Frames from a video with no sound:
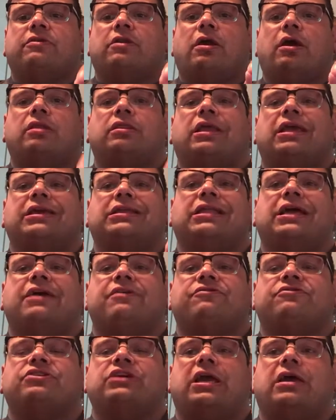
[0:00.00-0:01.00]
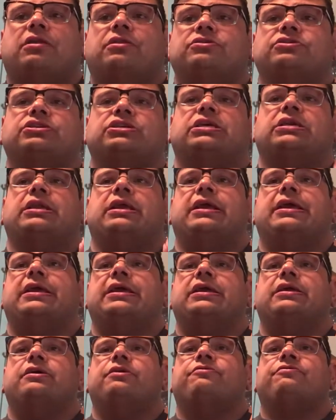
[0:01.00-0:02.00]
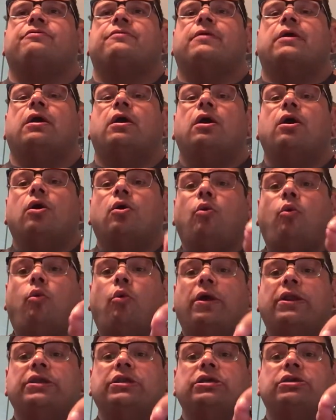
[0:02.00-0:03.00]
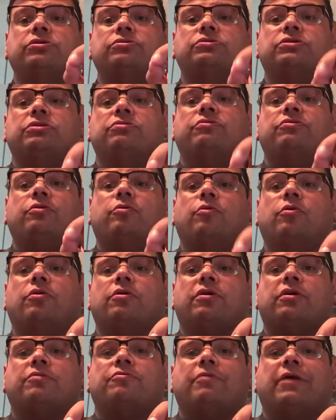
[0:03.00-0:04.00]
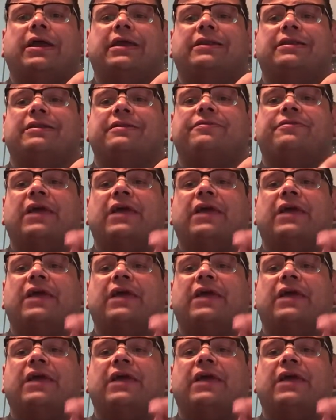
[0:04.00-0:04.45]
online class challenging is when do you do the work, right?